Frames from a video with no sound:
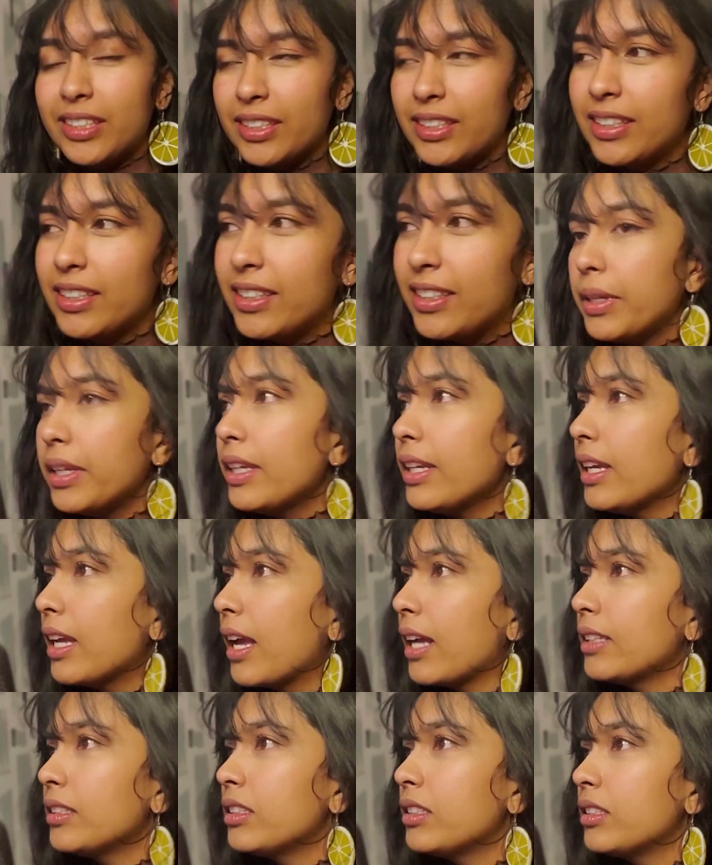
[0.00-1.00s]
Being
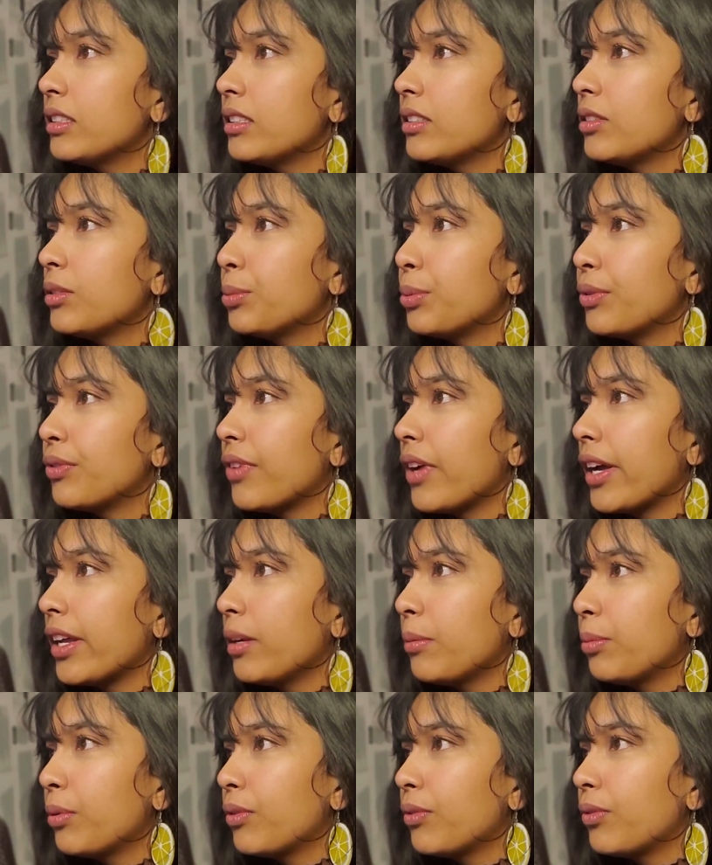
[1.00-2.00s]
asked to
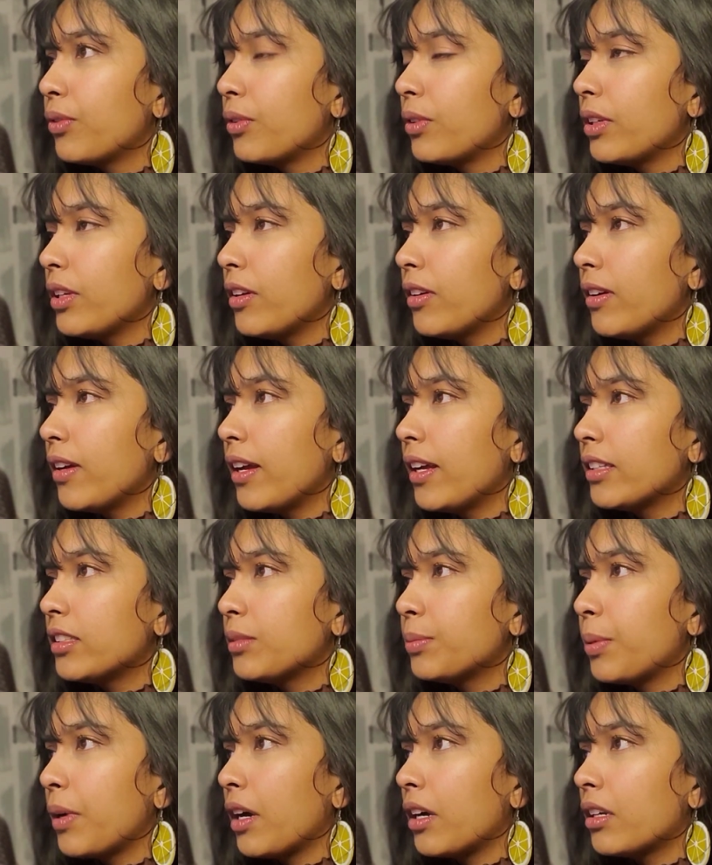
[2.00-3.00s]
provide a portfolio
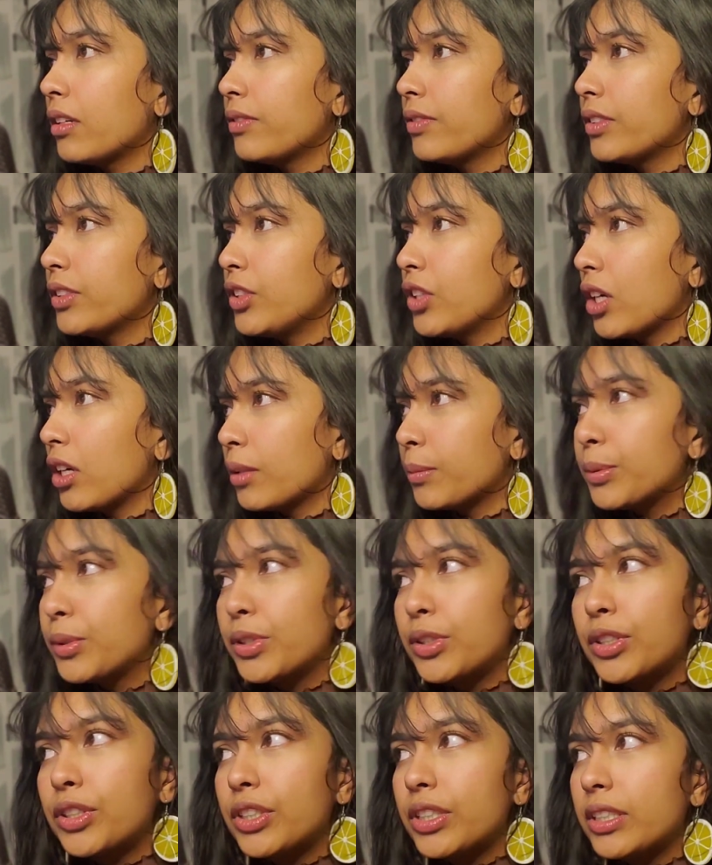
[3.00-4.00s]
as part of a job
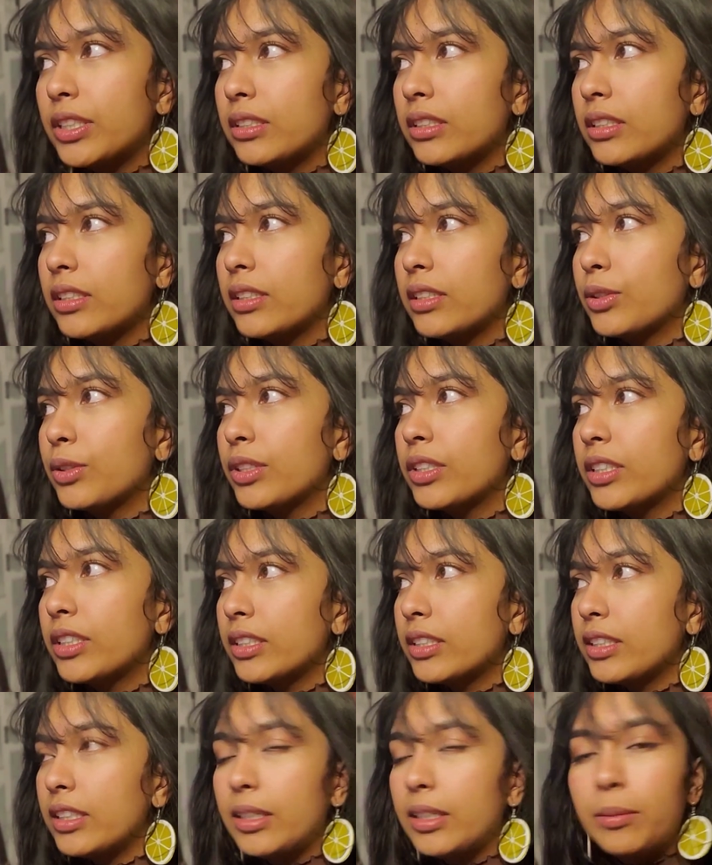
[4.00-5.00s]
search is
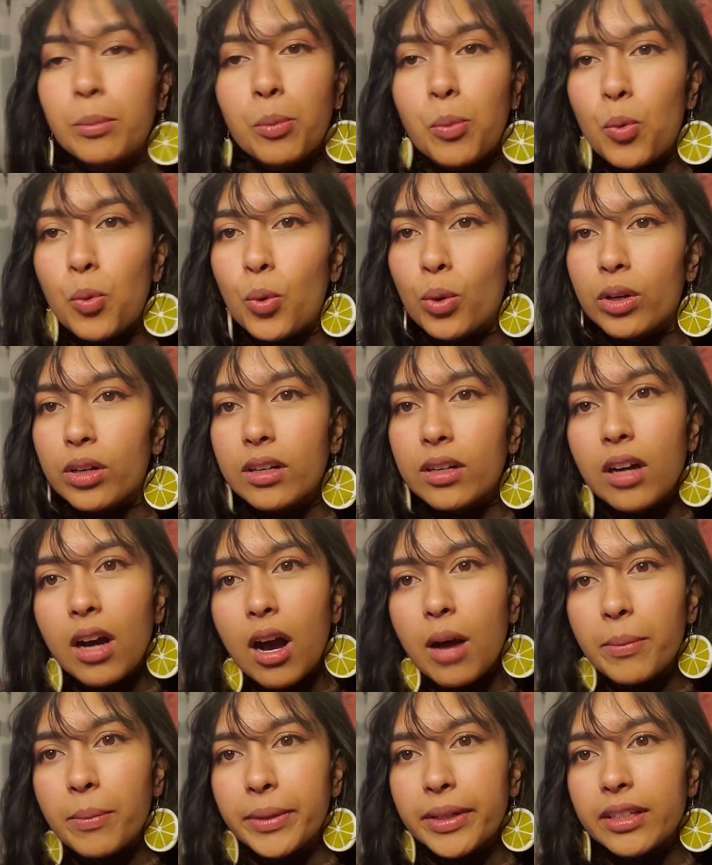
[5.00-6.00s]
increasingly more
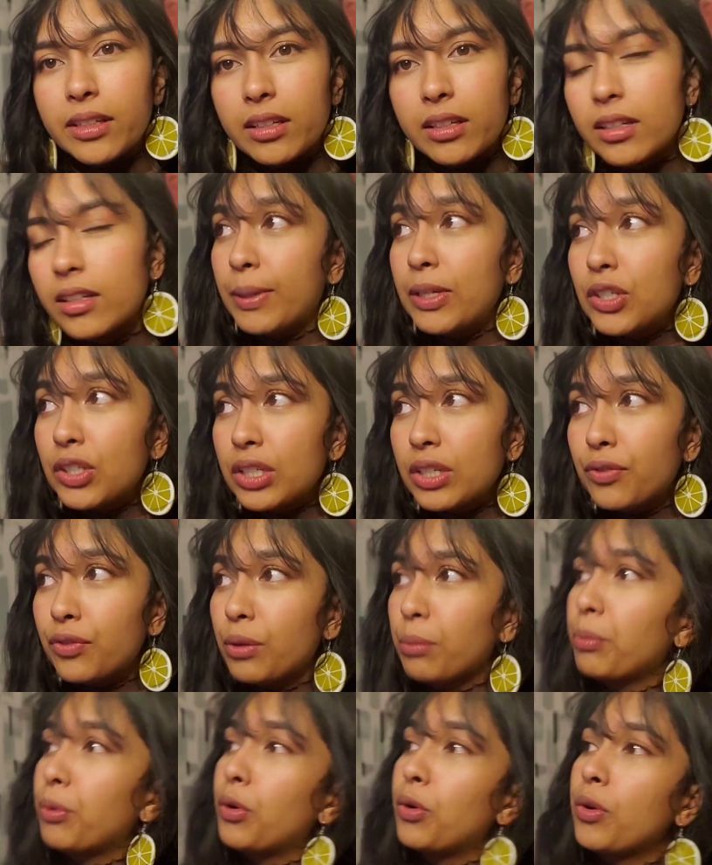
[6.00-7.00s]
common, especially
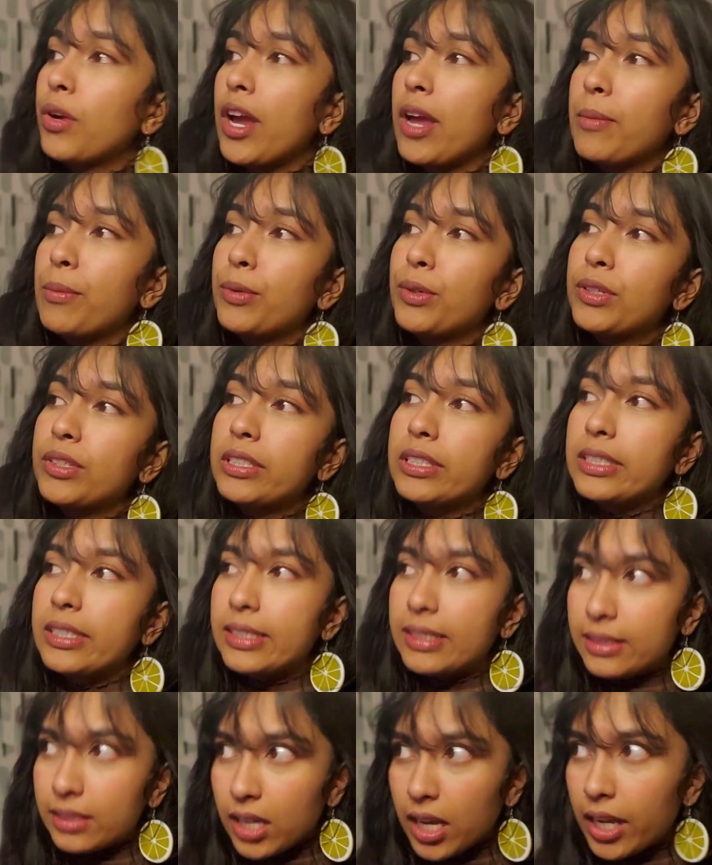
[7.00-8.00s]
for programmers,
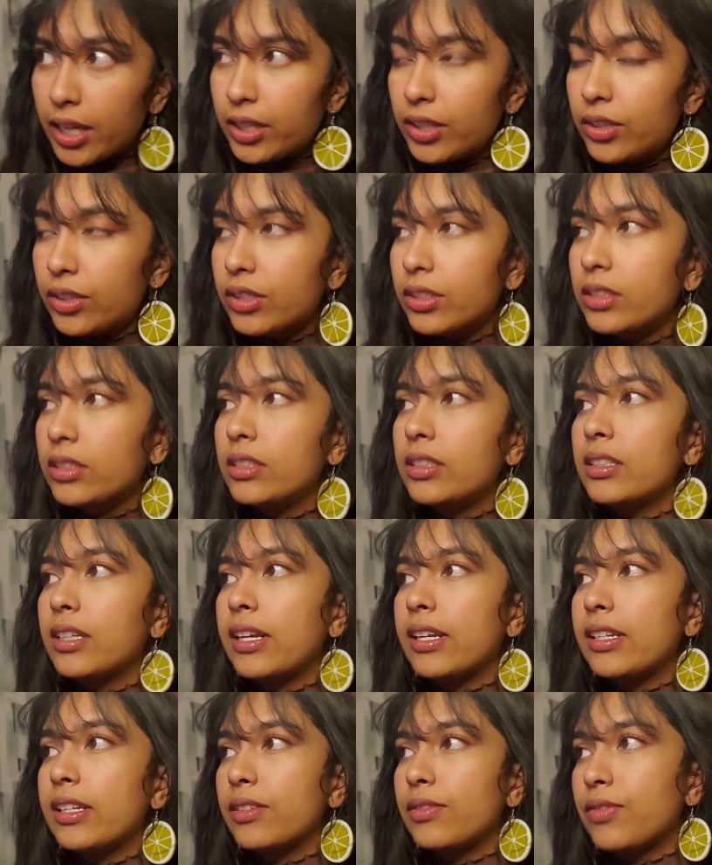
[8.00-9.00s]
designers,
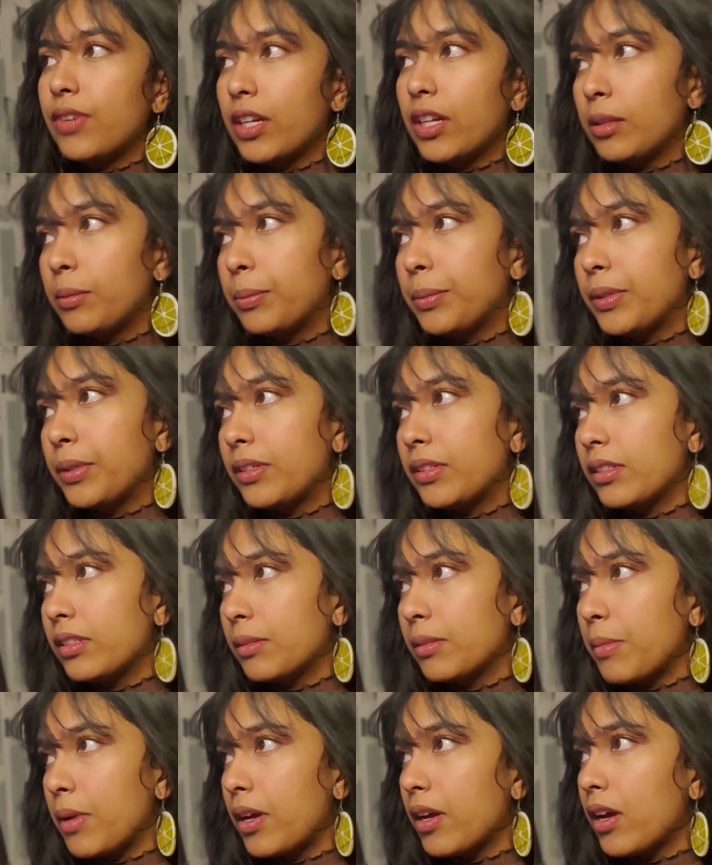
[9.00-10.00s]
and
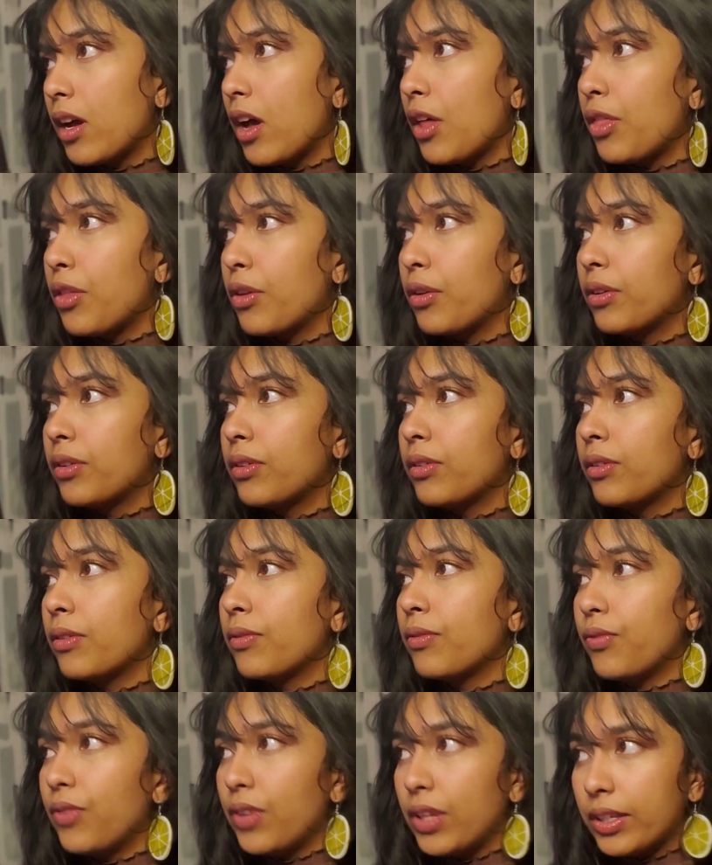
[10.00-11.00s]
developers, among other
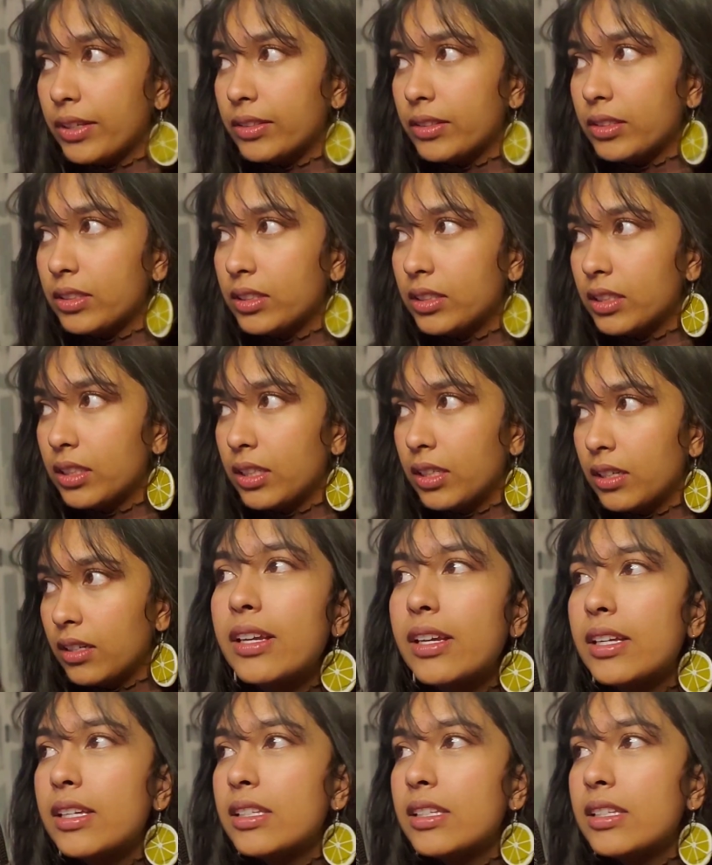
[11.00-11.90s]
fields.